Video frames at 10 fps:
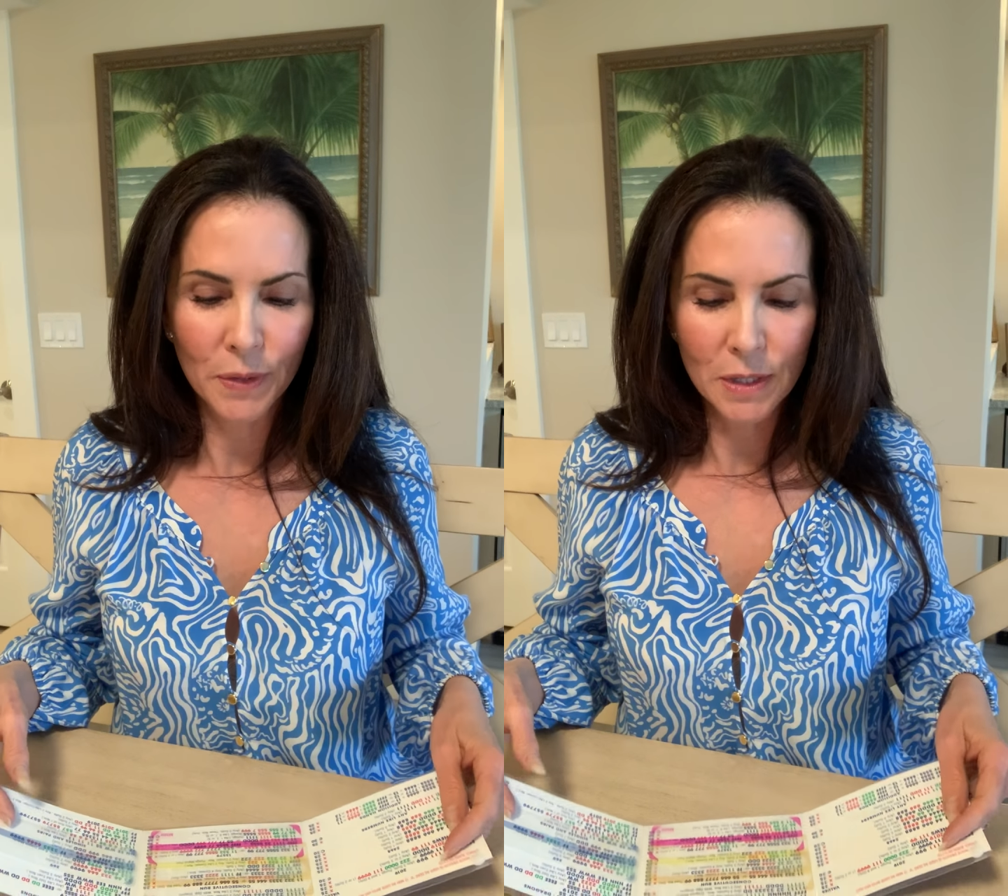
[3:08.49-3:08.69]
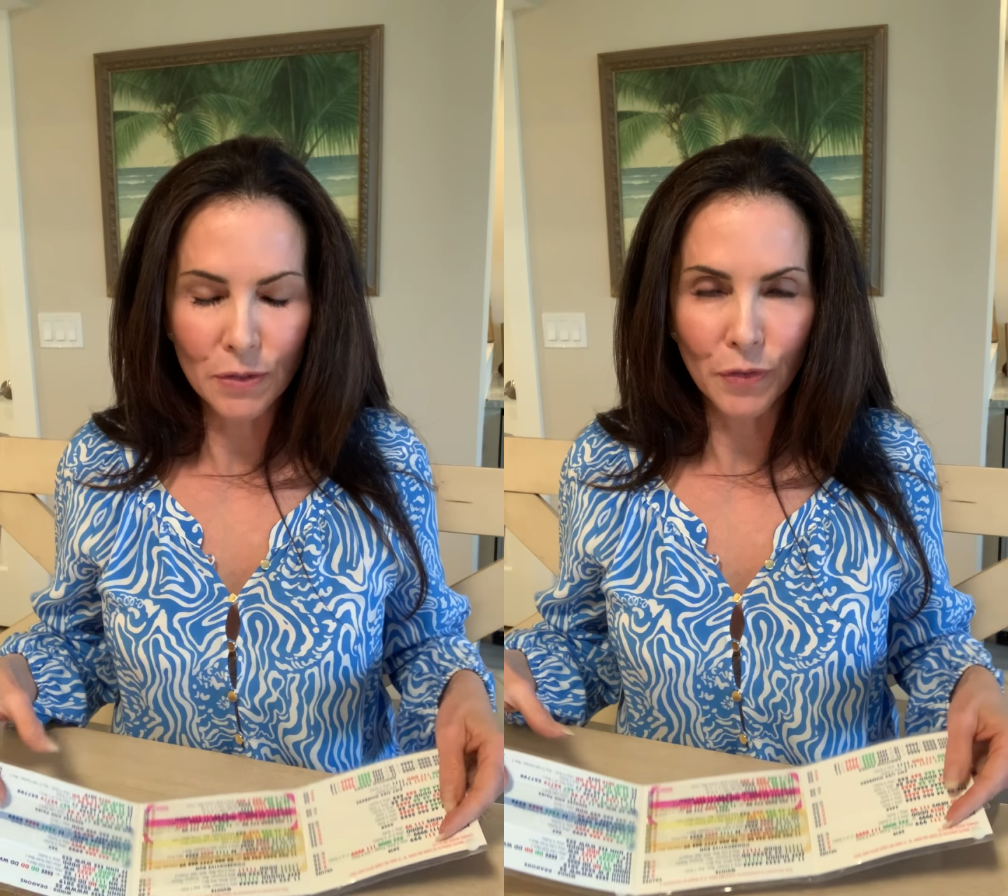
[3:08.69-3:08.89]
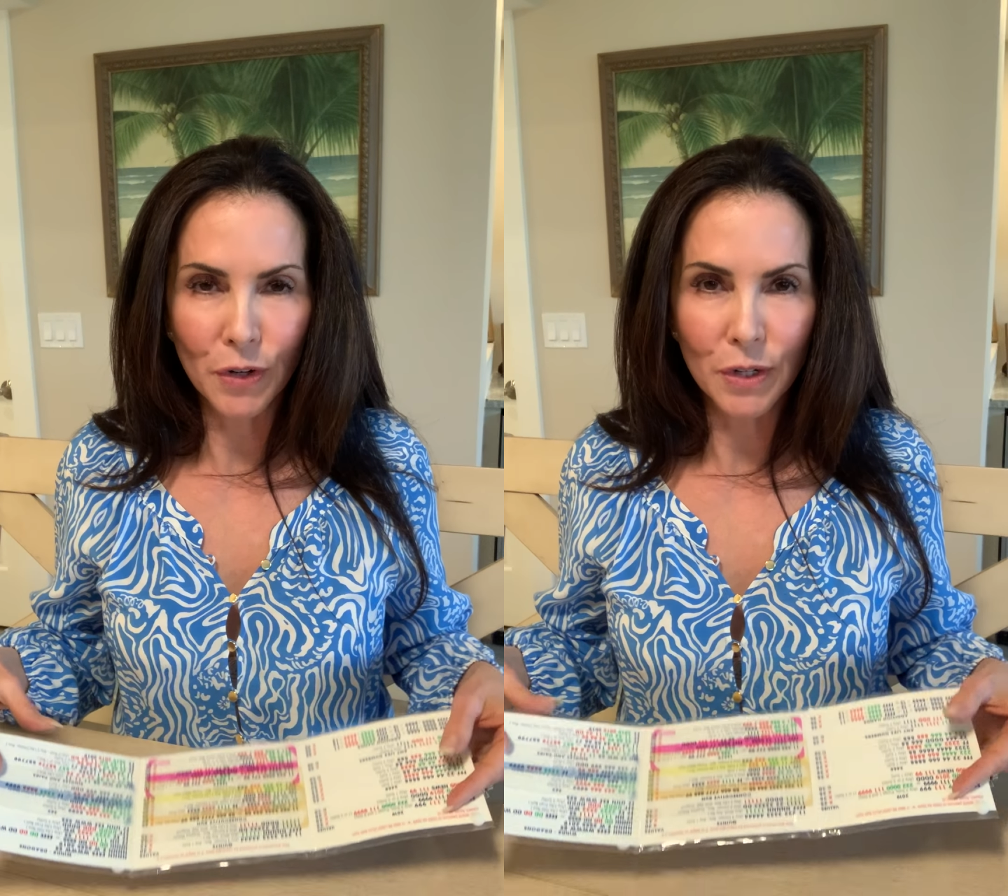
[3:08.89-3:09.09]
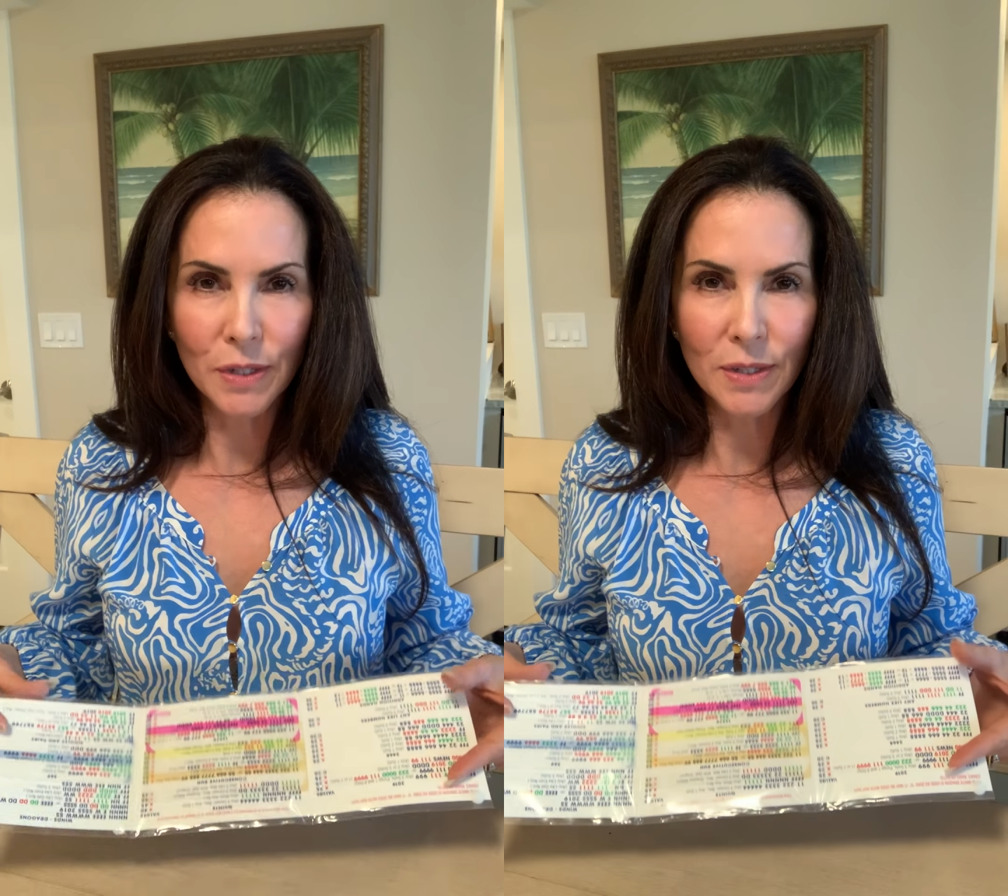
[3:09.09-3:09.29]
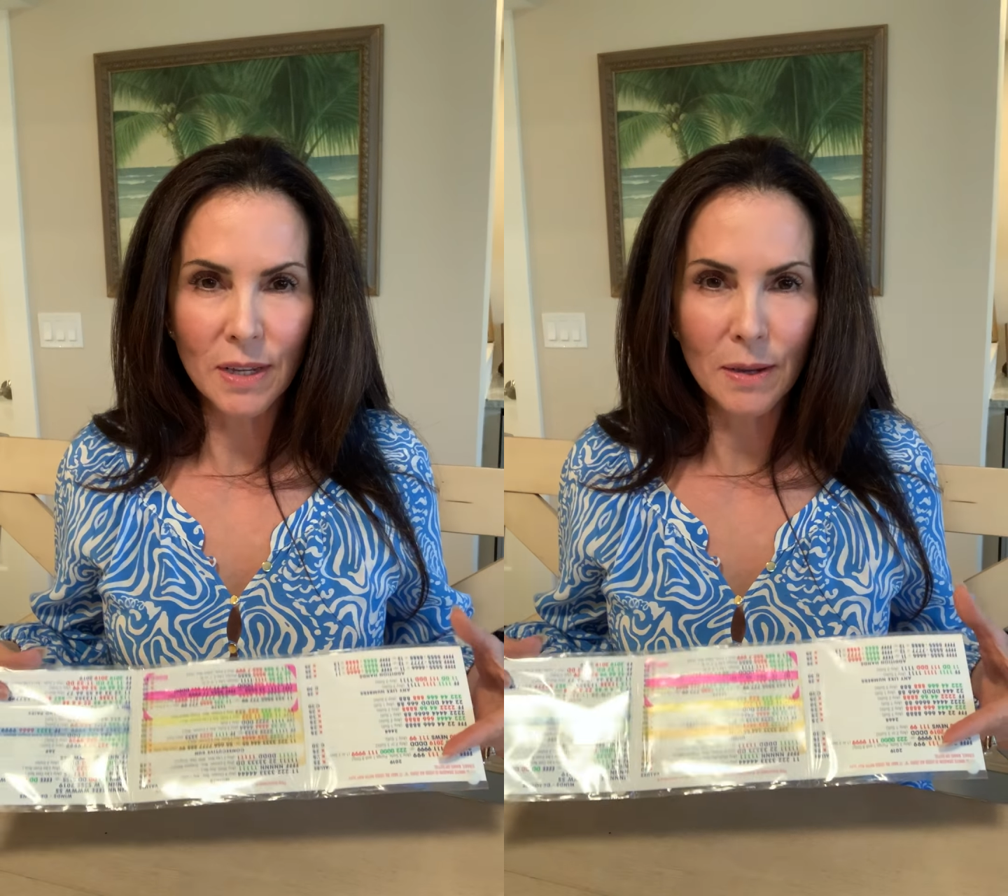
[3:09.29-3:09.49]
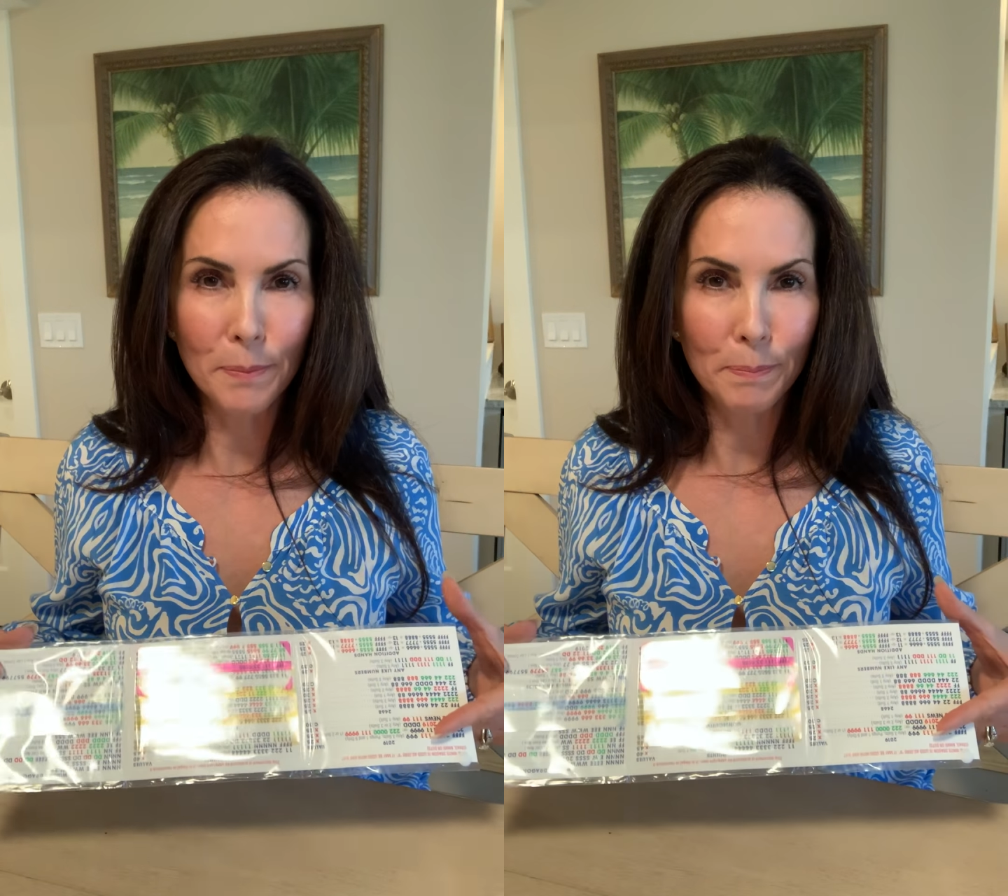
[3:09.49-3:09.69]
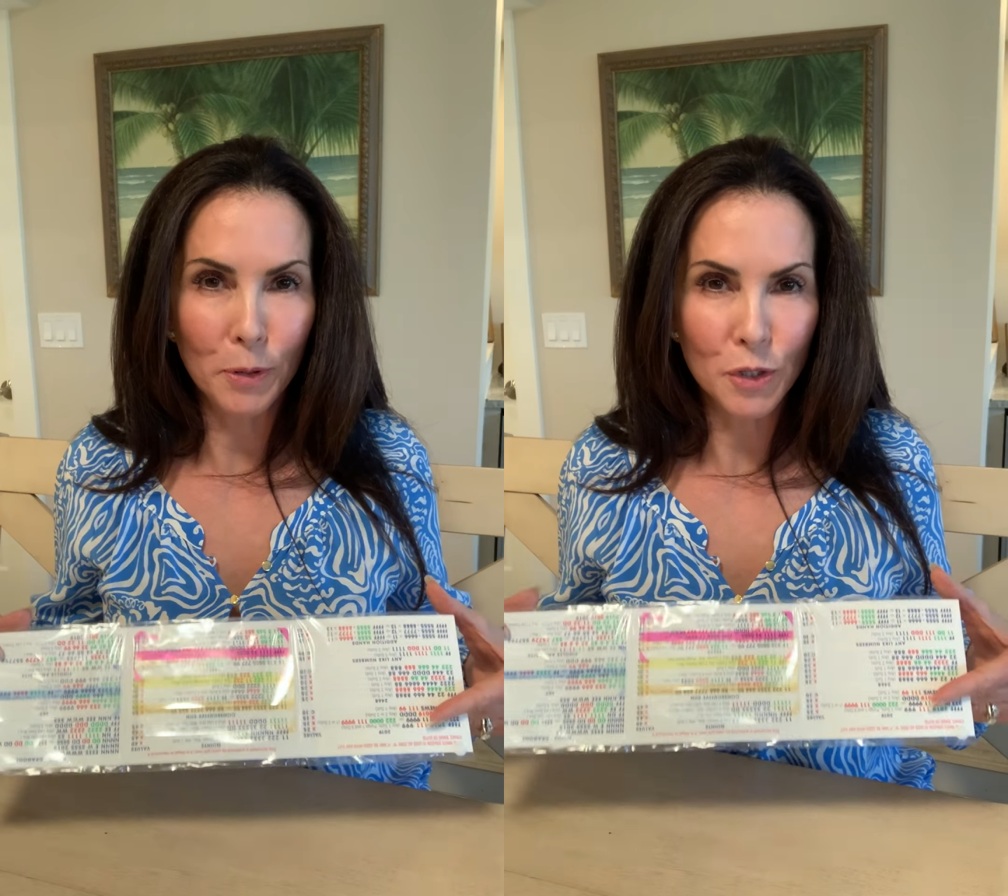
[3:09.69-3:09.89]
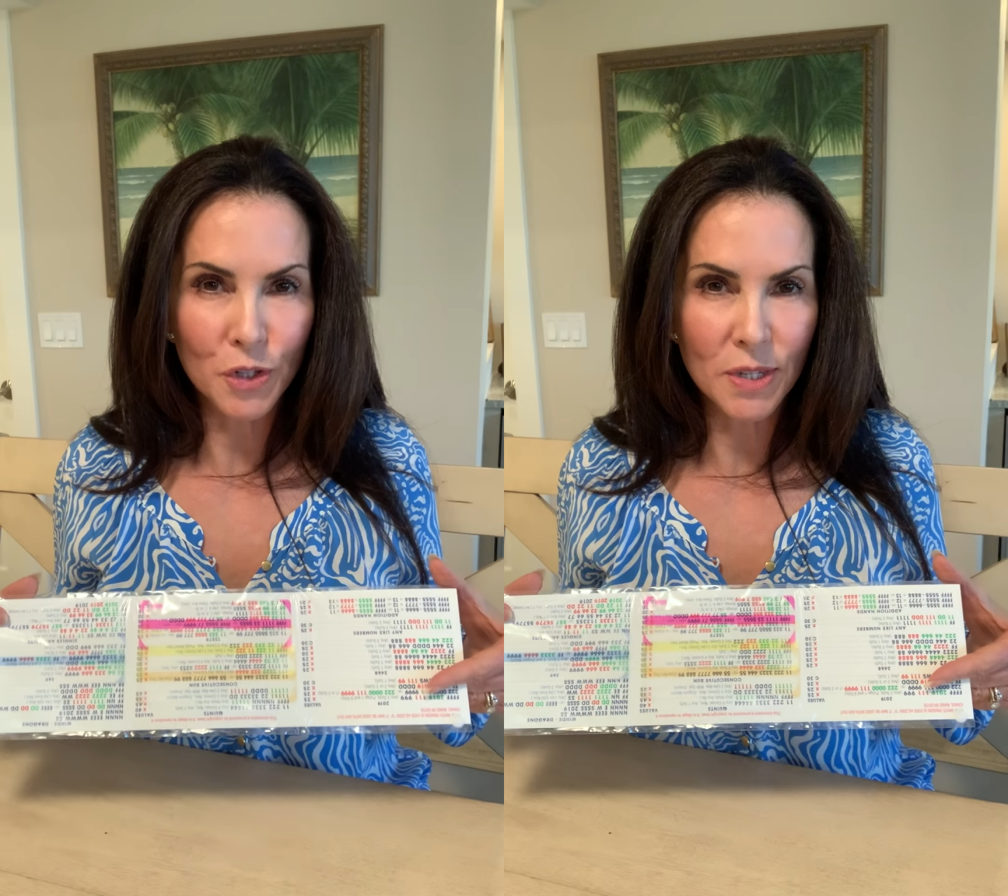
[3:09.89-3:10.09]
as far as
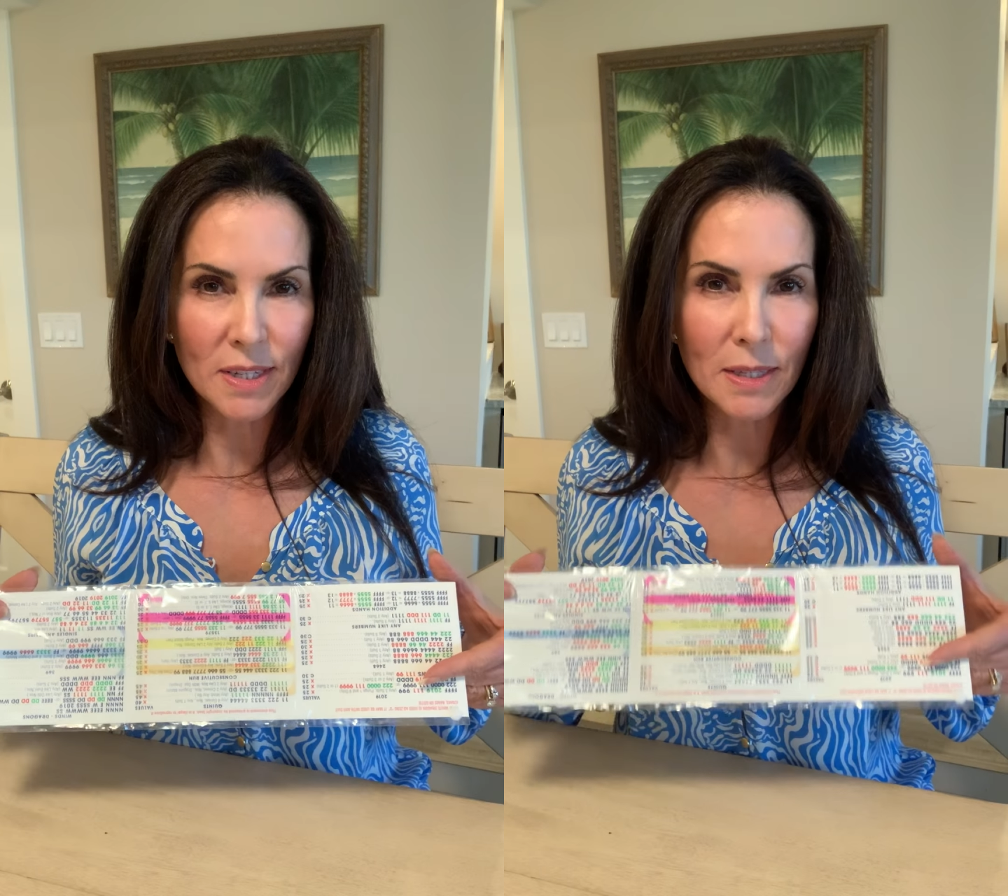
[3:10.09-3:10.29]
purchasing